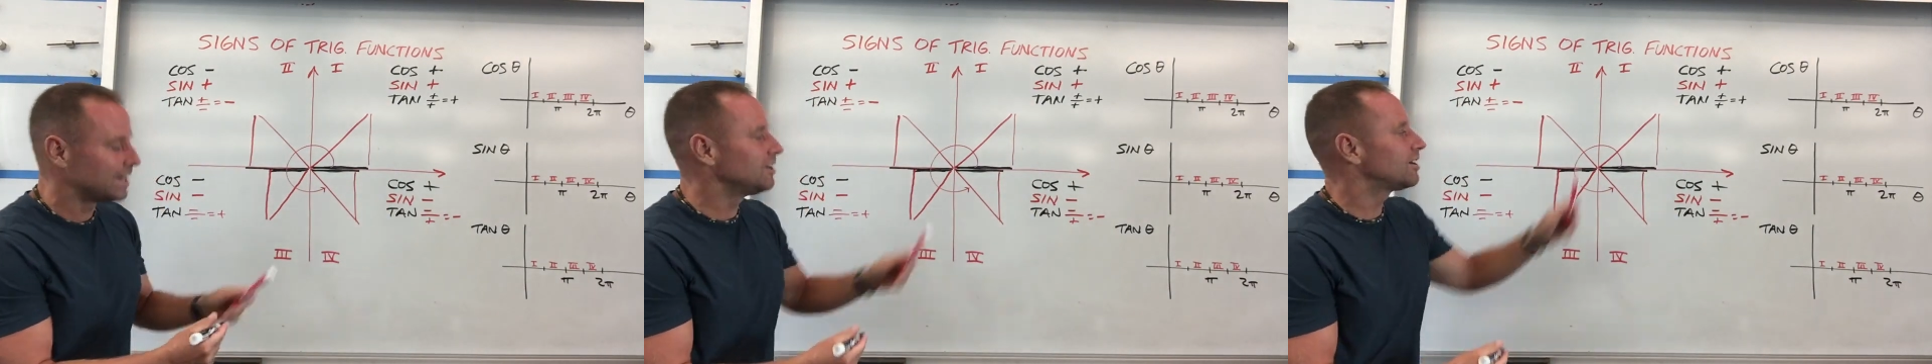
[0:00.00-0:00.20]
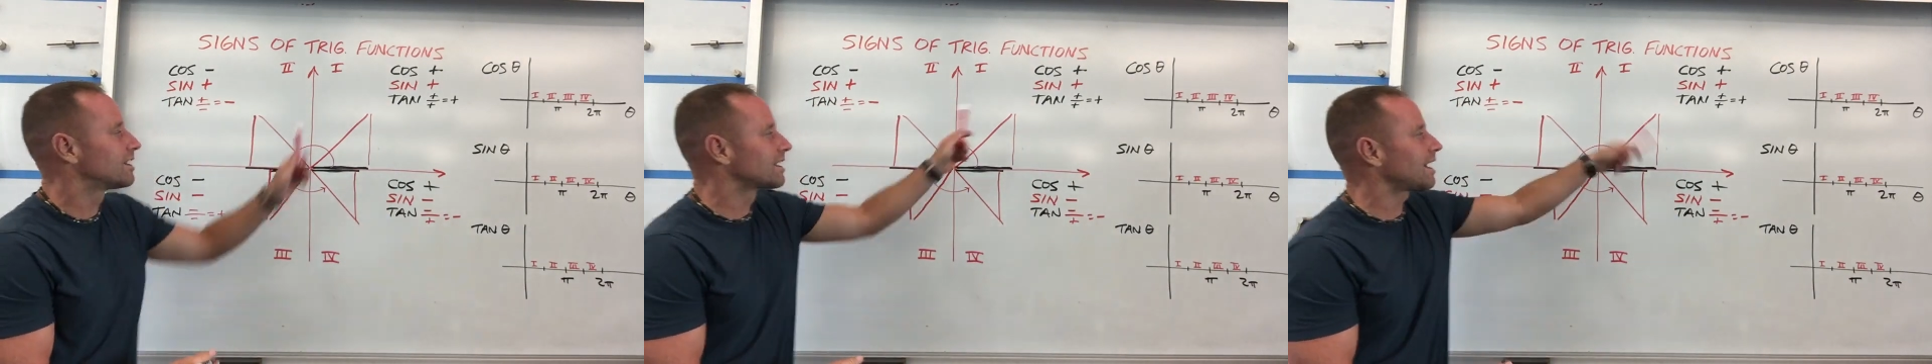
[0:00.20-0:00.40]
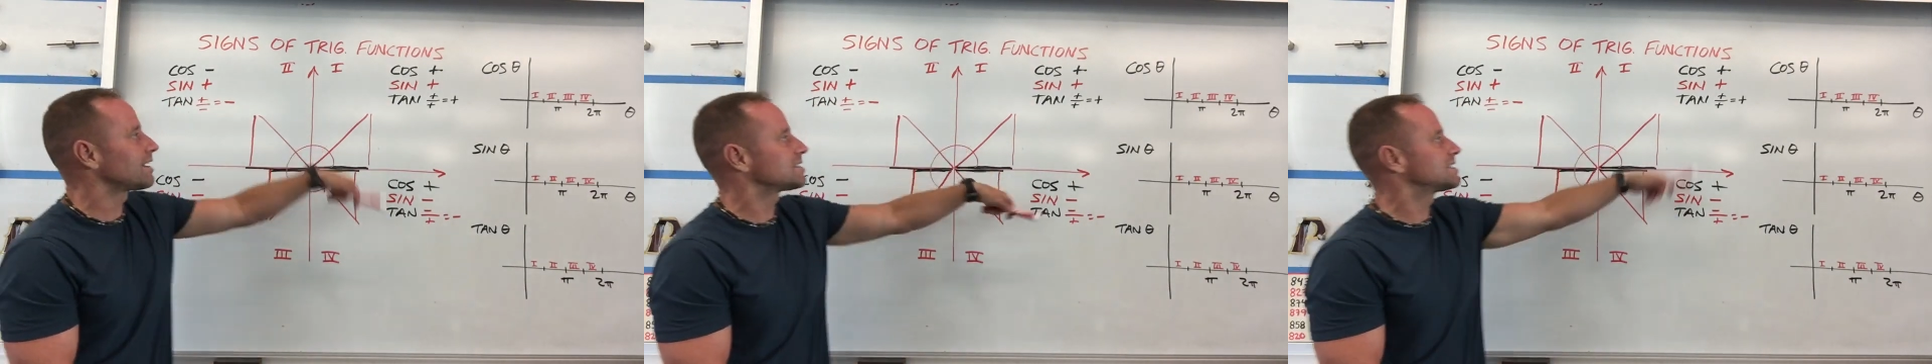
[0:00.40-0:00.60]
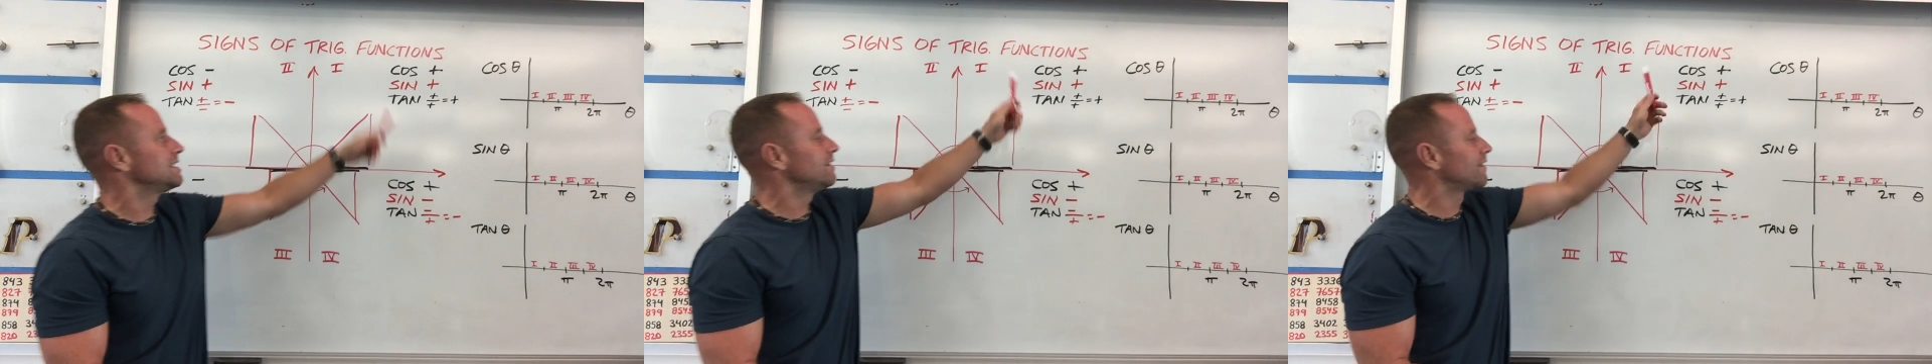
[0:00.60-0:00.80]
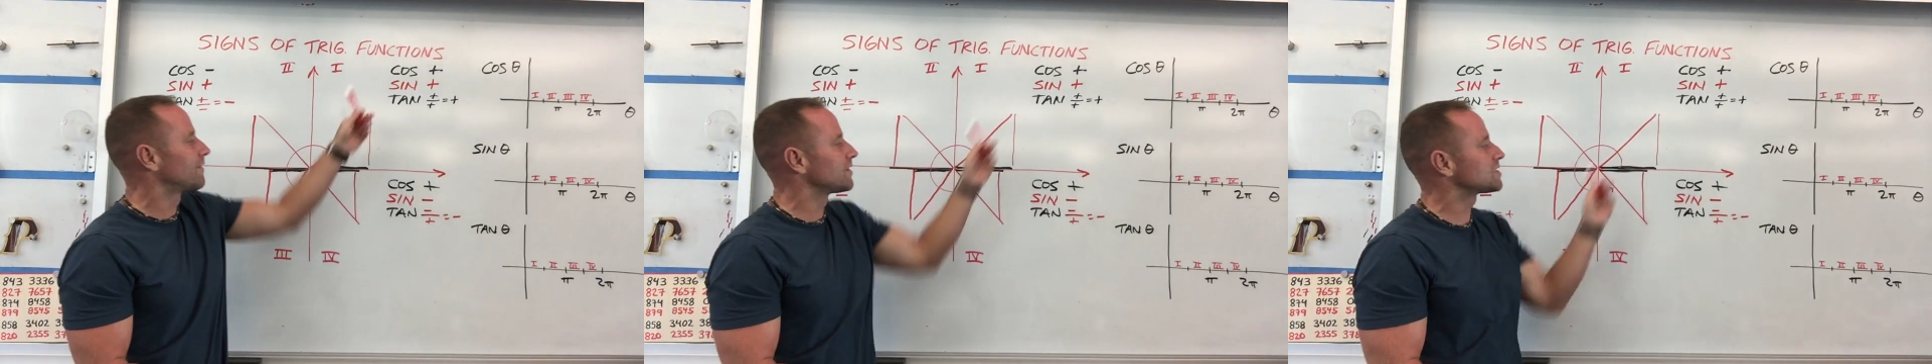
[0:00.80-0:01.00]
and you can kind of
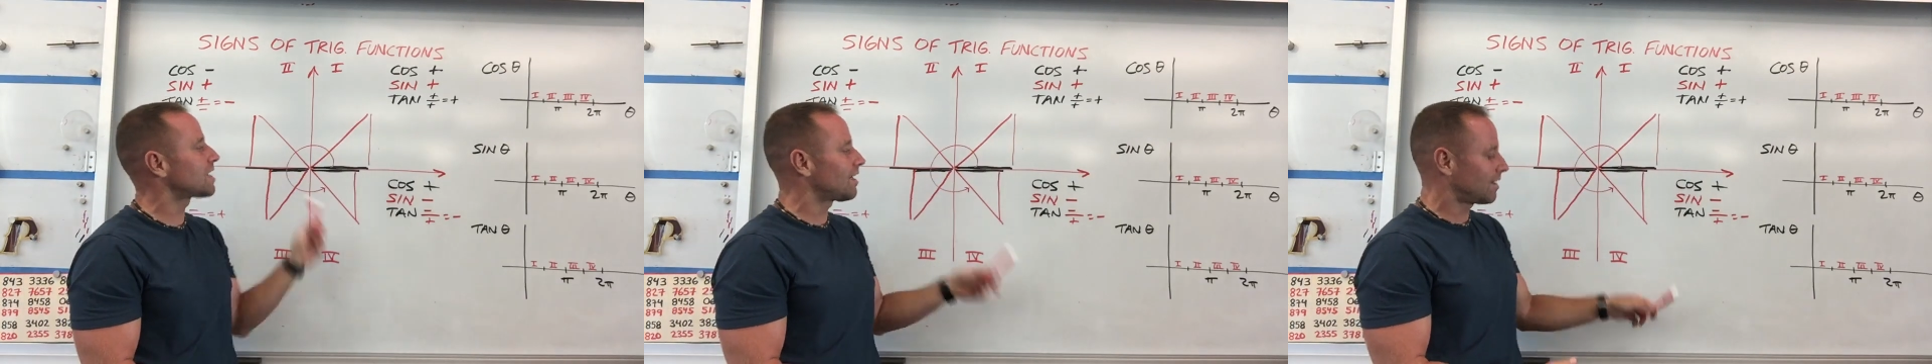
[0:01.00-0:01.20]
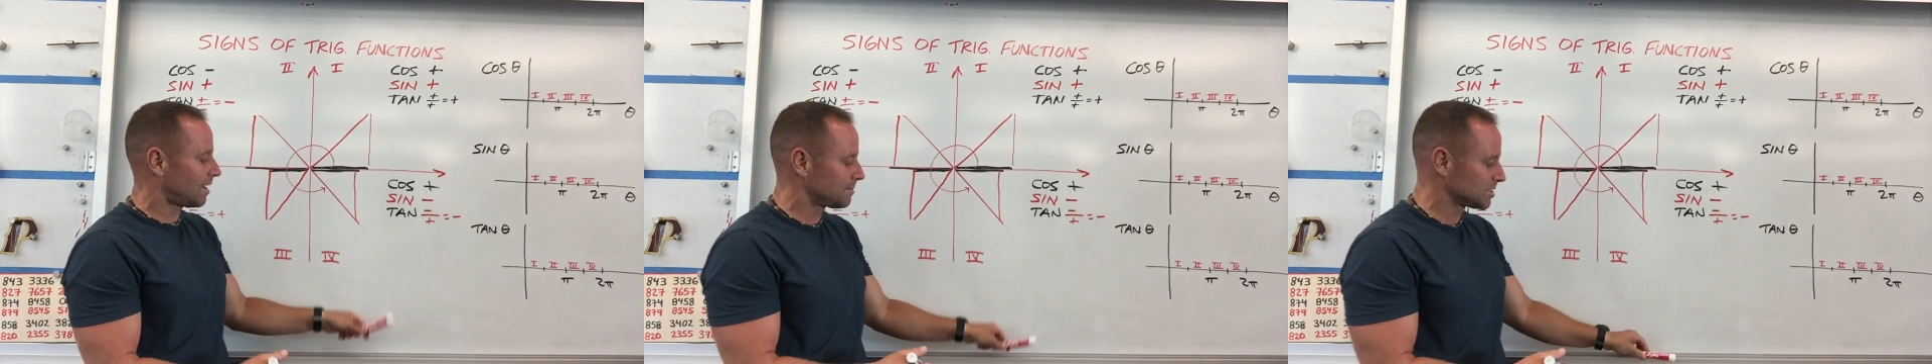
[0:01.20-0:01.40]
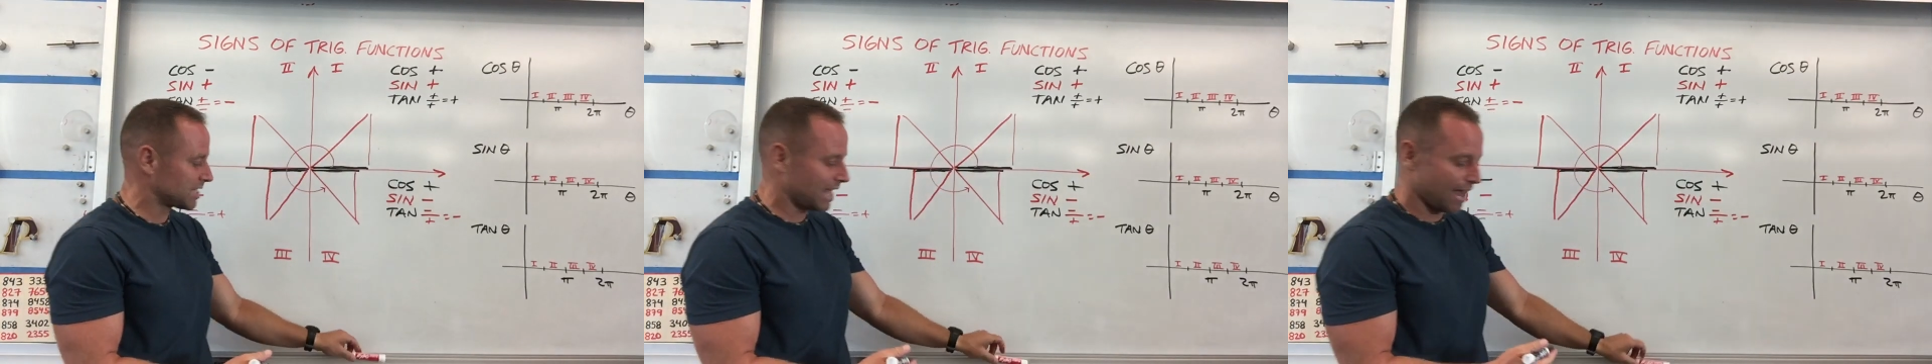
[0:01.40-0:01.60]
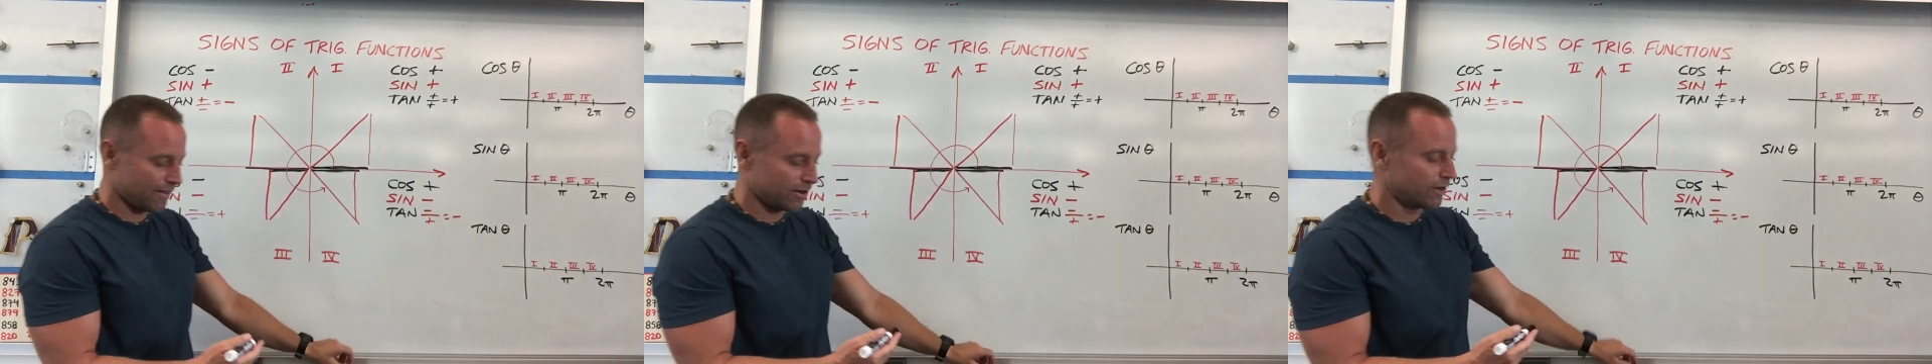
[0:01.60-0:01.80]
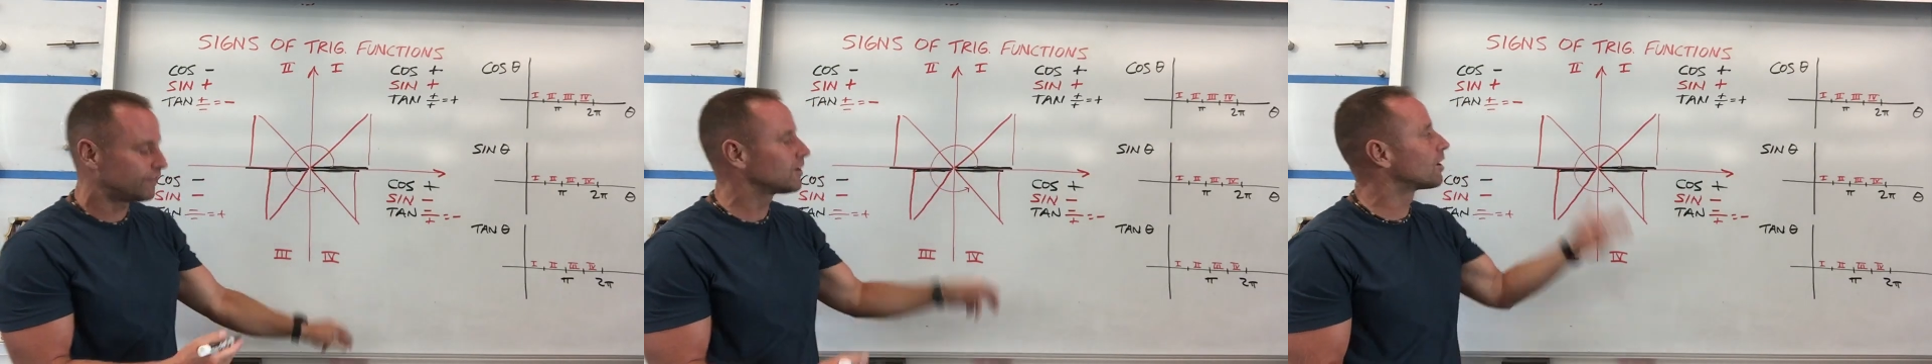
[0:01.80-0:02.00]
see that this all comes
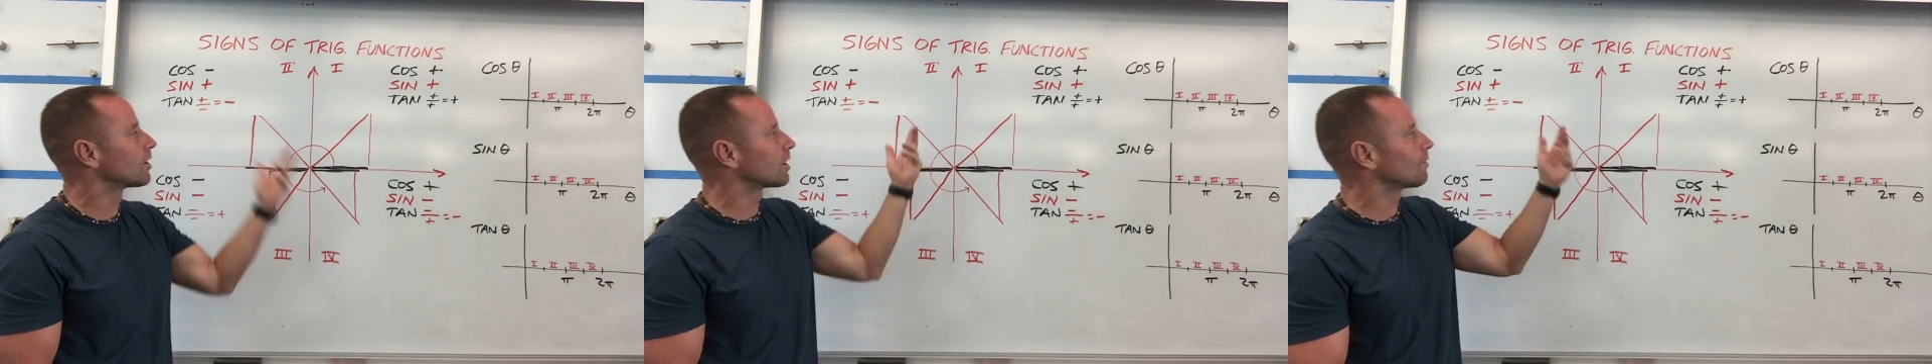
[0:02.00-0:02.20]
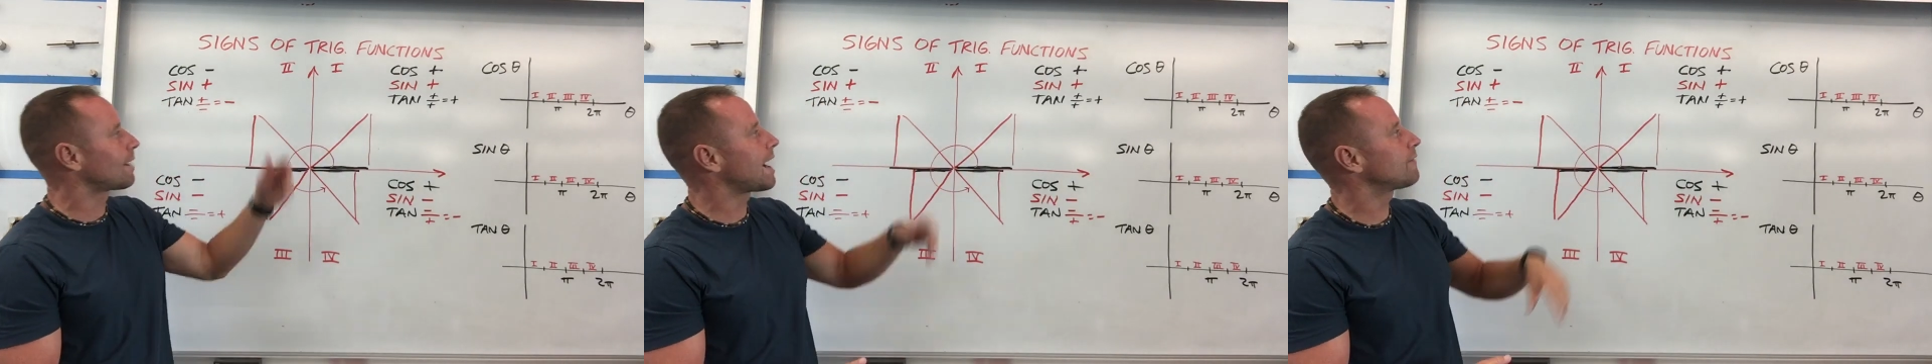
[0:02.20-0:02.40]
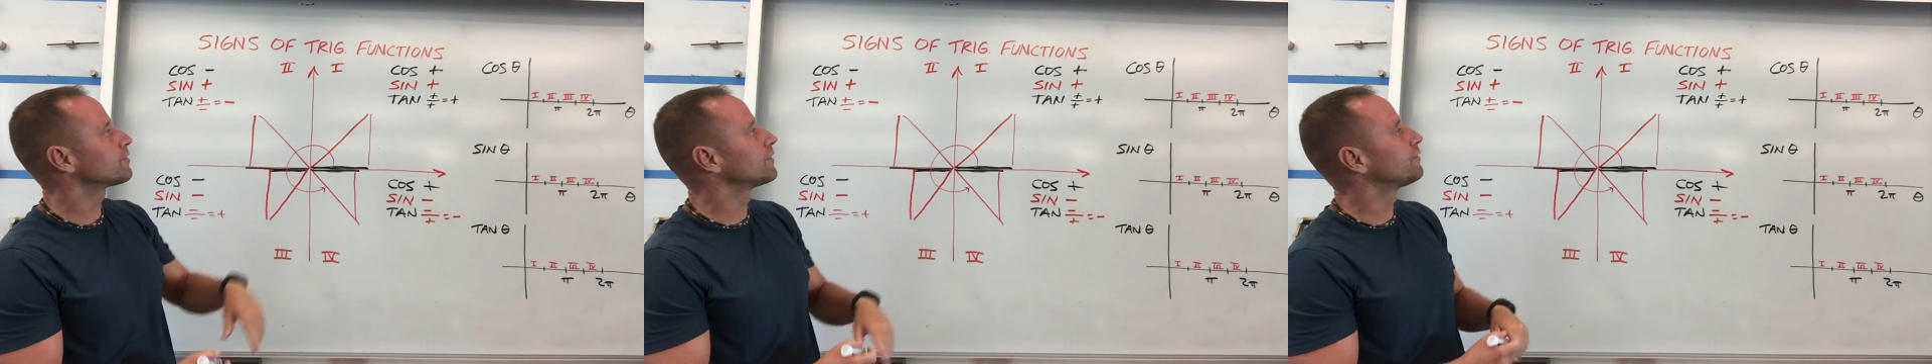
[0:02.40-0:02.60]
together if you go to graph